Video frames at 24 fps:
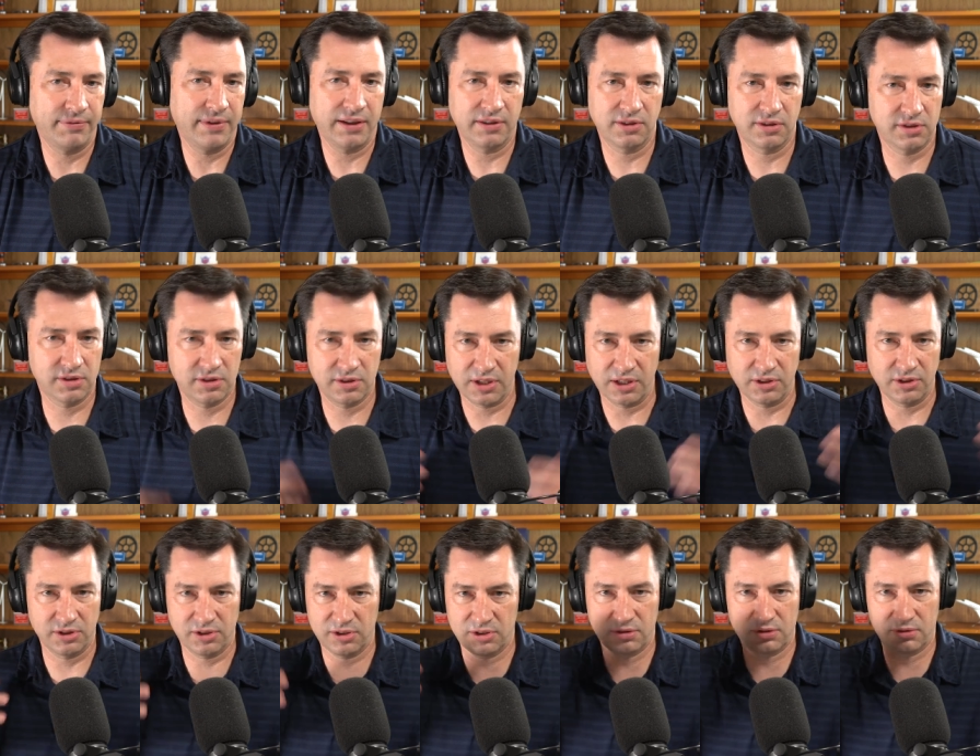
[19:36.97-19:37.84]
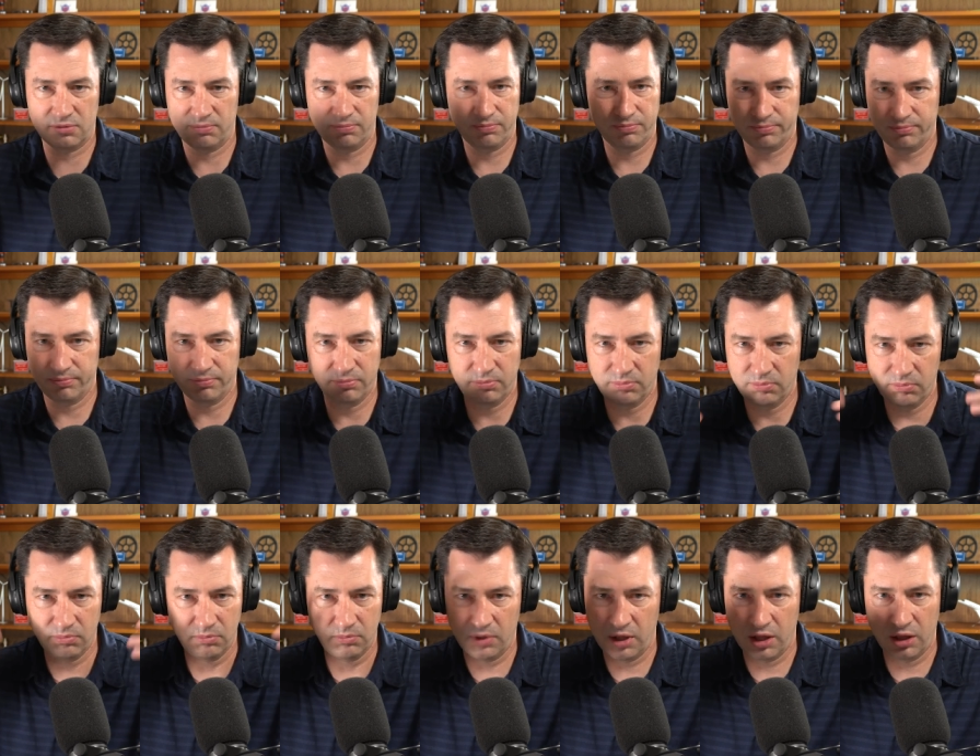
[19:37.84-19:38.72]
That's that's
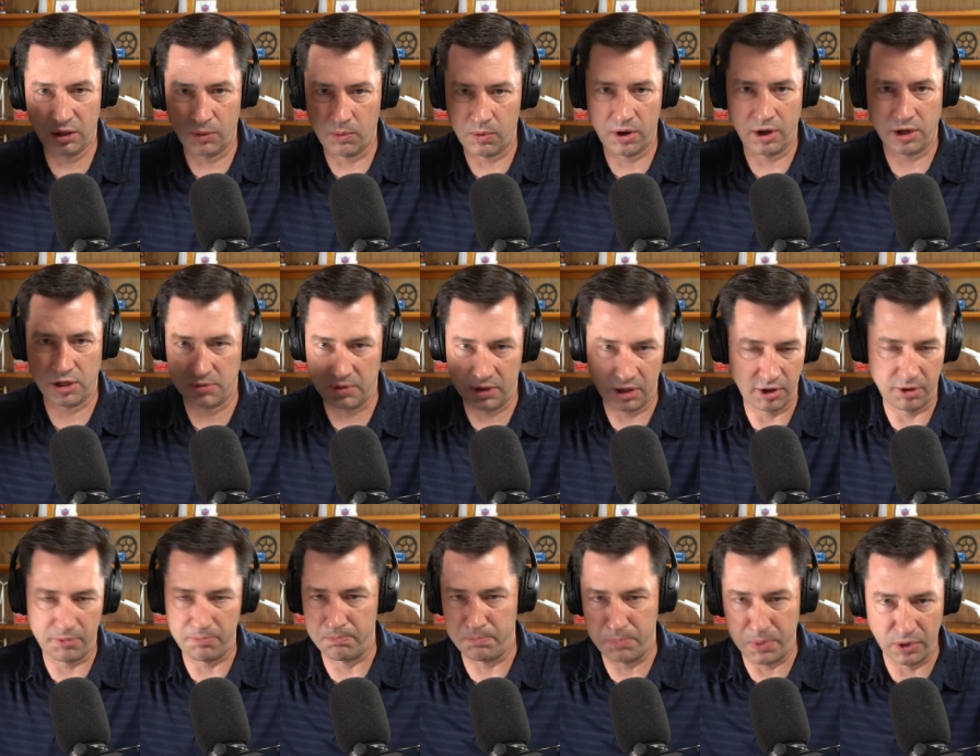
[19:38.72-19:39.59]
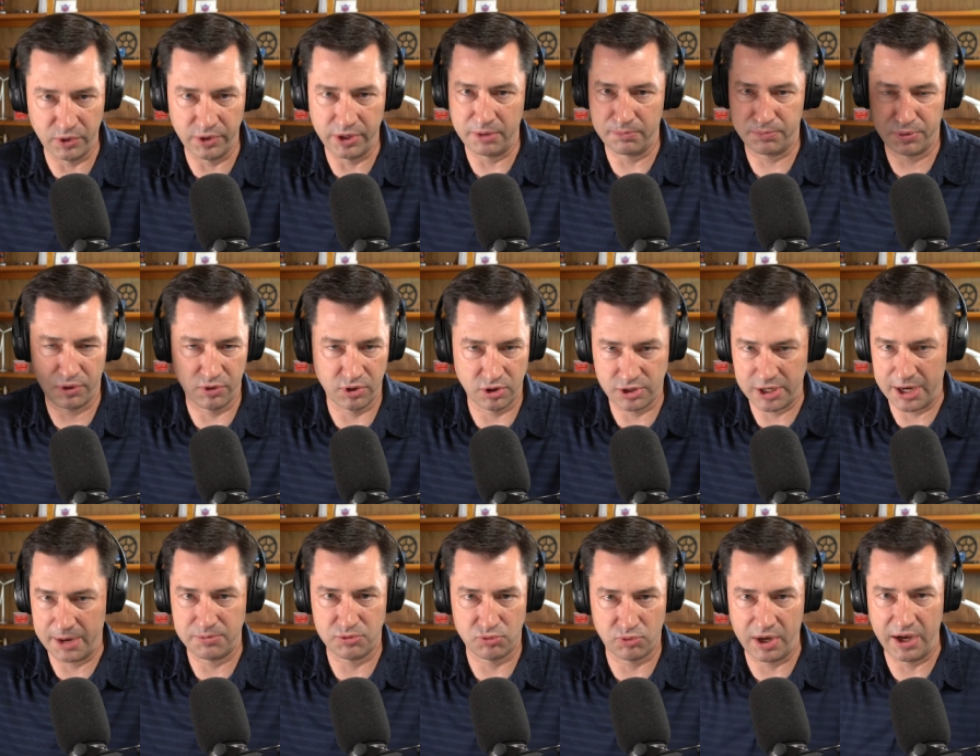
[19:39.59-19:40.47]
in the works and they're building
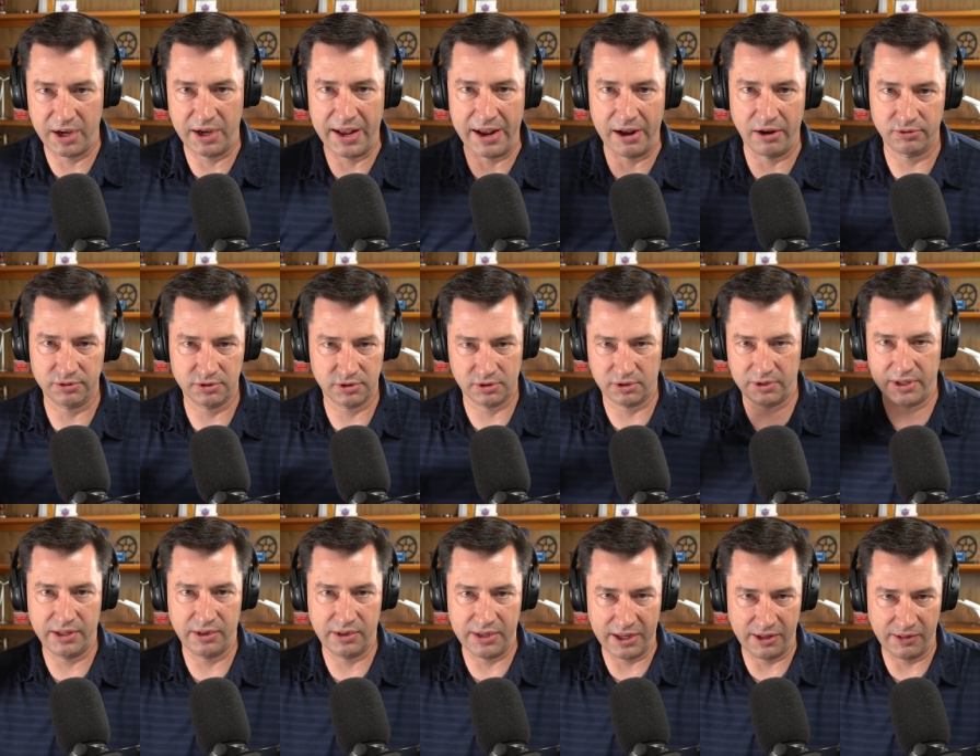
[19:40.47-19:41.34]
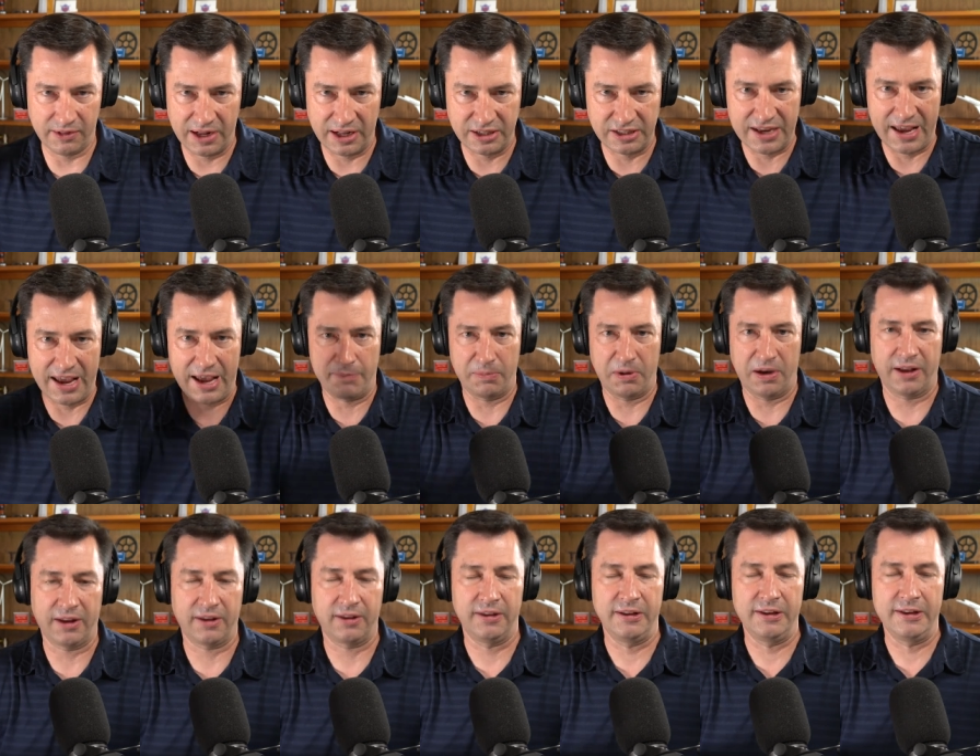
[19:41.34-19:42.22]
prototypes right now. So that, that that's
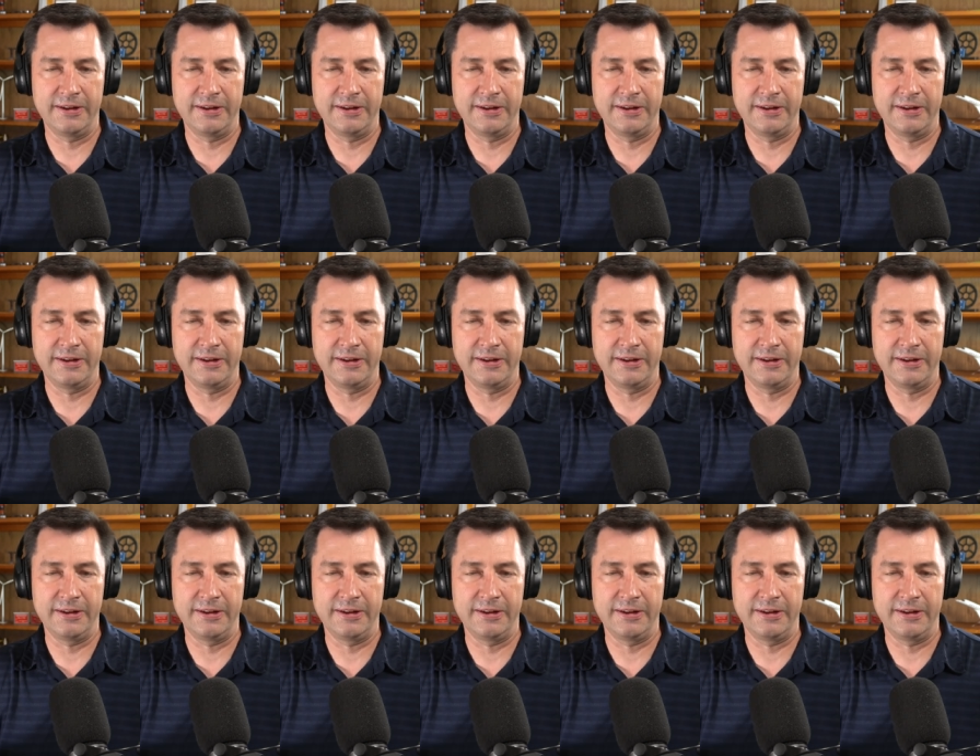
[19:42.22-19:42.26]
happening.